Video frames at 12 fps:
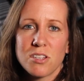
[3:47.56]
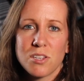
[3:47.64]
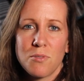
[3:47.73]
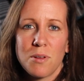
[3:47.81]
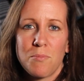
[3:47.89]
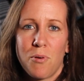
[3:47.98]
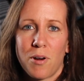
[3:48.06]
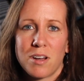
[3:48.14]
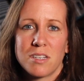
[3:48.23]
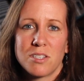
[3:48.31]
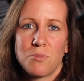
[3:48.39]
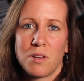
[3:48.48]
also
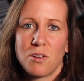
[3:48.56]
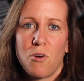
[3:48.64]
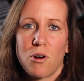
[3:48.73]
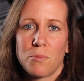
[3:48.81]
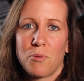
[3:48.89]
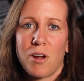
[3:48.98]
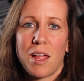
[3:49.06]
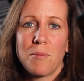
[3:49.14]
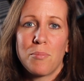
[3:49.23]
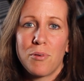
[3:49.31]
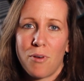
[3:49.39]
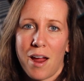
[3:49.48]
important to
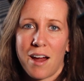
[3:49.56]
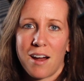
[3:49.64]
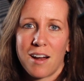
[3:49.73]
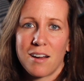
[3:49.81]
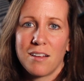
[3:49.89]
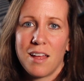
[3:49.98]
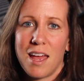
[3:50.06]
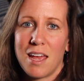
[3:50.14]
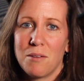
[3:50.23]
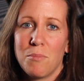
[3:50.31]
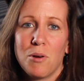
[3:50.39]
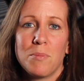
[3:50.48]
incorporate prayer
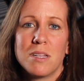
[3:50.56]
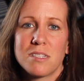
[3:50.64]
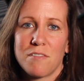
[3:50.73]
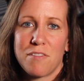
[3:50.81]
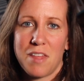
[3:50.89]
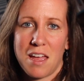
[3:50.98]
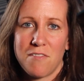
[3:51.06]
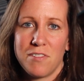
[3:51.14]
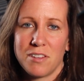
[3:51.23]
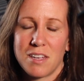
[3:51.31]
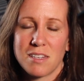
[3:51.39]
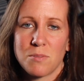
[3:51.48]
and moments of
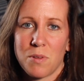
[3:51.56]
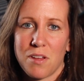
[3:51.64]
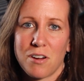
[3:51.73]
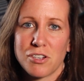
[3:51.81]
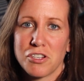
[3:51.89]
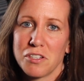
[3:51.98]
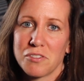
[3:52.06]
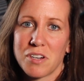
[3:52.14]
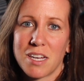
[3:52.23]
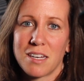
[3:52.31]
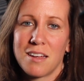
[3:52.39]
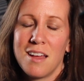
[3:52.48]
thankfulness with our
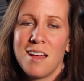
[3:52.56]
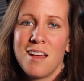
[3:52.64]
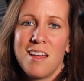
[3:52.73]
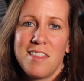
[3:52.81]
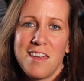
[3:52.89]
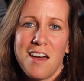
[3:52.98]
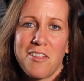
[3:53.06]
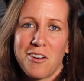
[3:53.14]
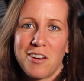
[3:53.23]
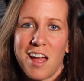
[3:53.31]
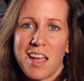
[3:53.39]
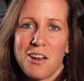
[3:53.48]
children. The
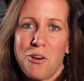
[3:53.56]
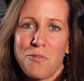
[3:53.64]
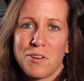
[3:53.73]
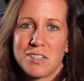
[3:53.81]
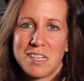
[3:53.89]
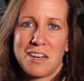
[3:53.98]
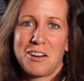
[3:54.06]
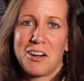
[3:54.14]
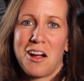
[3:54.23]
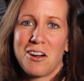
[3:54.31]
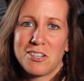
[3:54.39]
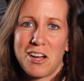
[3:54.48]
other night over
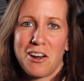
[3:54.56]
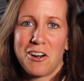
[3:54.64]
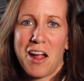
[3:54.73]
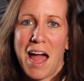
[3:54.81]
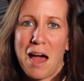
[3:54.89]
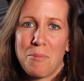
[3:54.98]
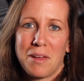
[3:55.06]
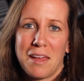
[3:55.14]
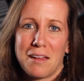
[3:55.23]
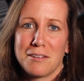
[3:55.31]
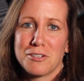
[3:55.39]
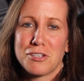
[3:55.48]
dinner, our daughter
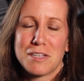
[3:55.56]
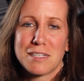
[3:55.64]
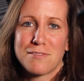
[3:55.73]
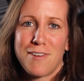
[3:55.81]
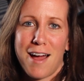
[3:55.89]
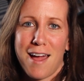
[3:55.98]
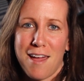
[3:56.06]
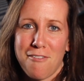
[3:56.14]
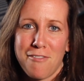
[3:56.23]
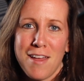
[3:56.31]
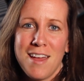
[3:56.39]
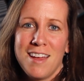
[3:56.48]
Abigail, she's
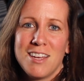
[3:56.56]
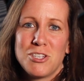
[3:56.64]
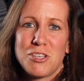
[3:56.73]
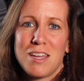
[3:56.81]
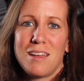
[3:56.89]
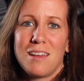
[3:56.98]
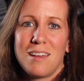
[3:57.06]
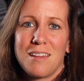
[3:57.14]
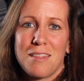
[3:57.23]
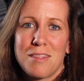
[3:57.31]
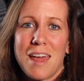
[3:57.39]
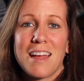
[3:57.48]
5,
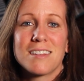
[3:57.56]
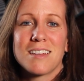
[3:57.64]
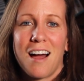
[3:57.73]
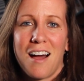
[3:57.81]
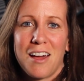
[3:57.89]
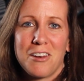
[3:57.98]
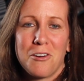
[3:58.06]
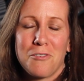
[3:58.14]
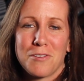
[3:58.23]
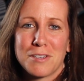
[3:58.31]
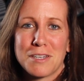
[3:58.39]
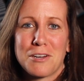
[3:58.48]
she thanked God
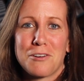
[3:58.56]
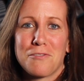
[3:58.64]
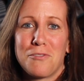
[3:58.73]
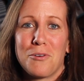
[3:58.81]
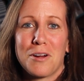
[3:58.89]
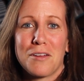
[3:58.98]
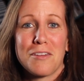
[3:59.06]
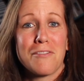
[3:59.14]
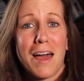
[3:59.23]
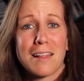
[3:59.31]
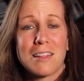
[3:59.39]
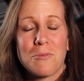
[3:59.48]
over dinner for the
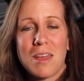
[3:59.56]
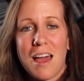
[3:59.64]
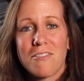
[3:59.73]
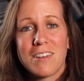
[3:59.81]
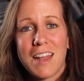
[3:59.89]
fact that we have